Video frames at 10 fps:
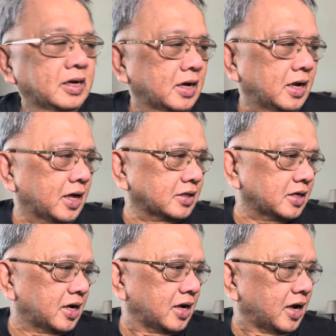
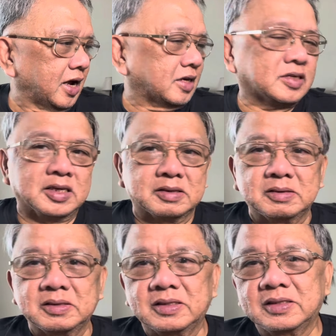Alexa, exit.
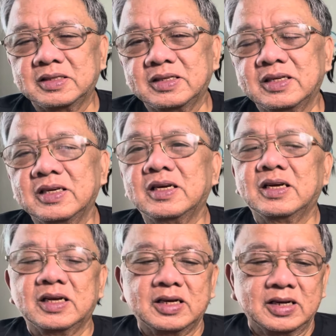
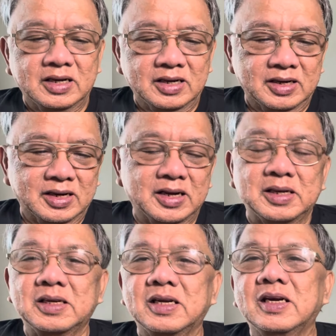
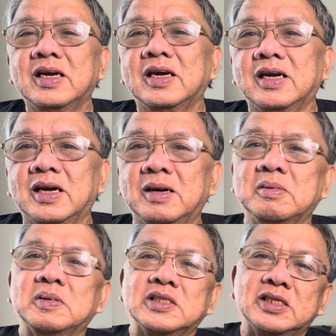Okay.
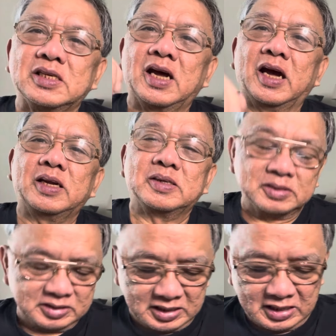Pasensya na kayo, no?
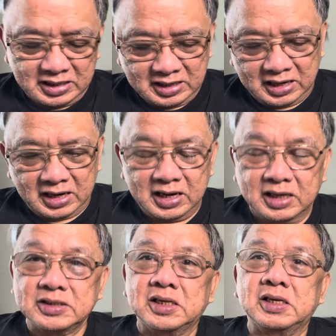Sa kay
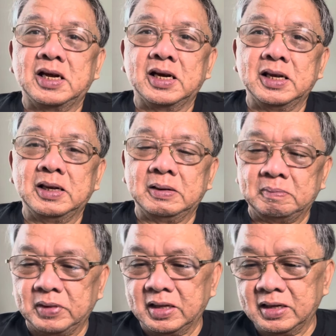Alexa, yung
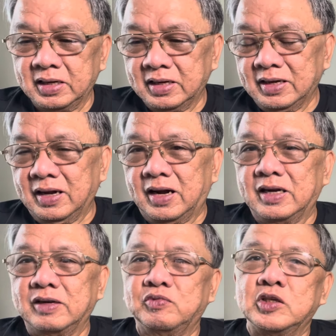aking
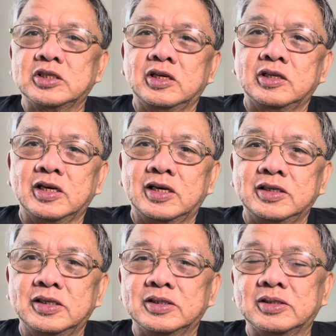artificial
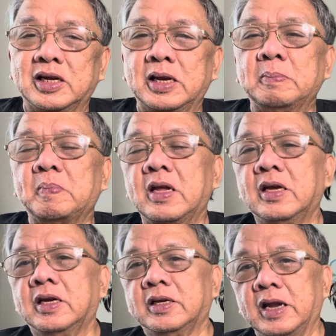intelligence, okay?
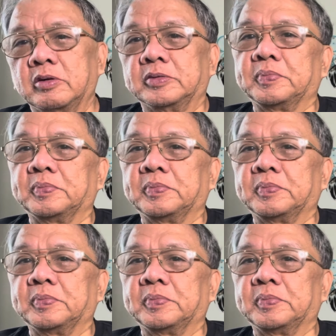Now,